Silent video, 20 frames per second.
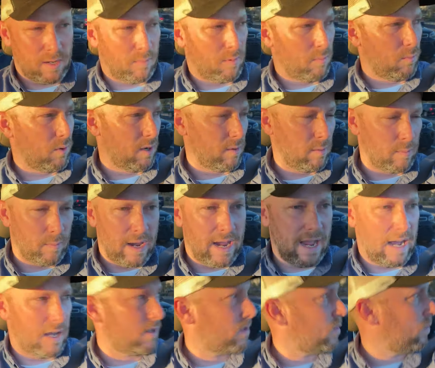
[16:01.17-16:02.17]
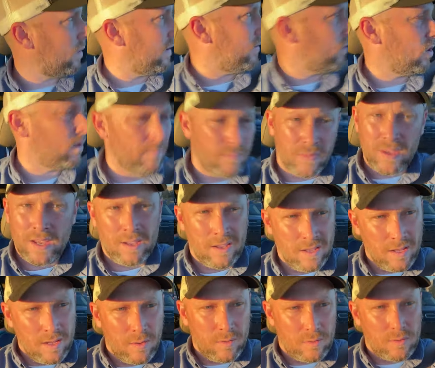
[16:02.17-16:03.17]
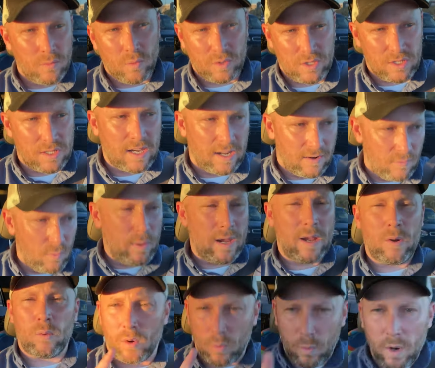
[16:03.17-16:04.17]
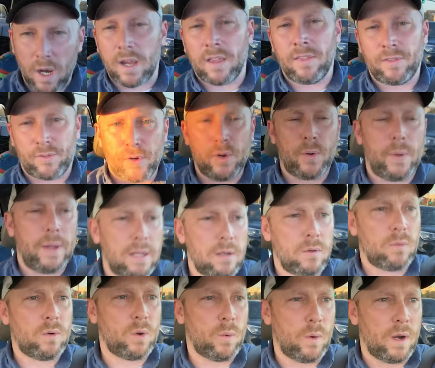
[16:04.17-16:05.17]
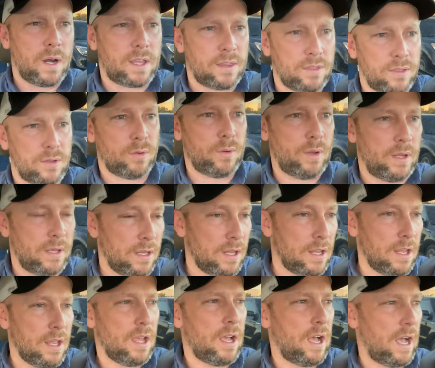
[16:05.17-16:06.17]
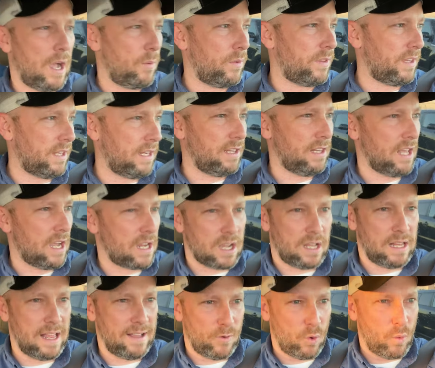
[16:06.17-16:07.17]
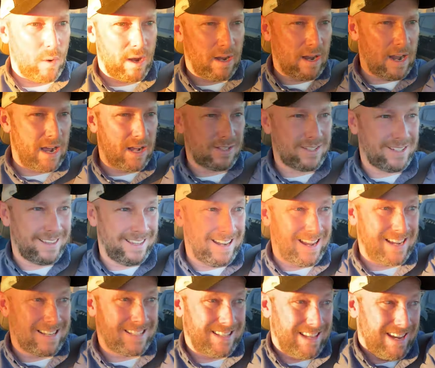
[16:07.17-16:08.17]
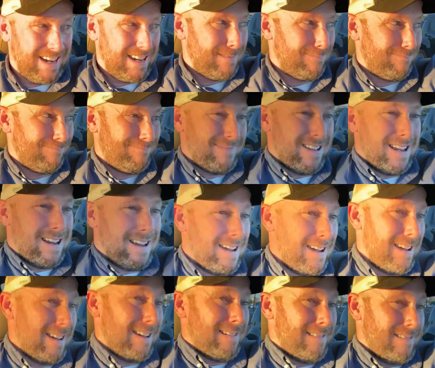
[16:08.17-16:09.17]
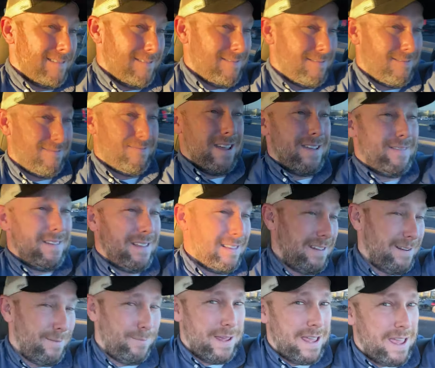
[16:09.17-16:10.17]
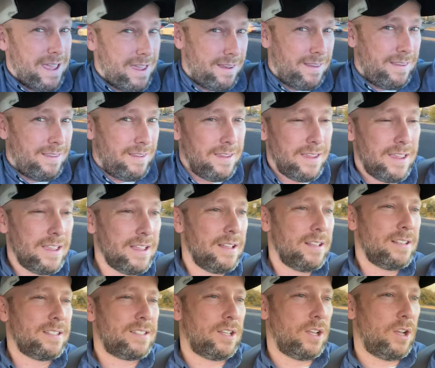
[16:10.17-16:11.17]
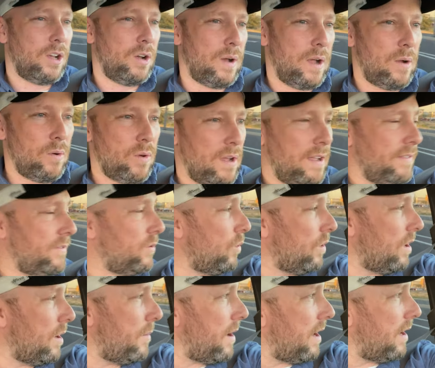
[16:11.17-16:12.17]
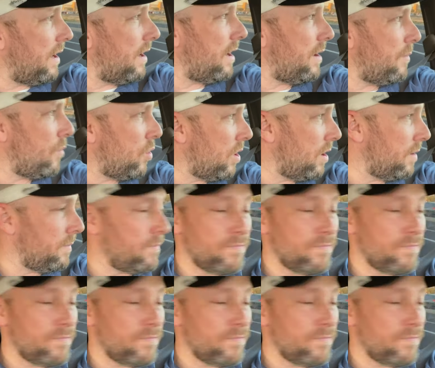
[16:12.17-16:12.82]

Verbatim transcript: and bring them to my house or whatever, which is kind of a pain. We're working through it. We're working through it. With any luck, I'll have a warehouse in the next, like, I don't know, maybe a little bit. So I won't have to worry about it anymore.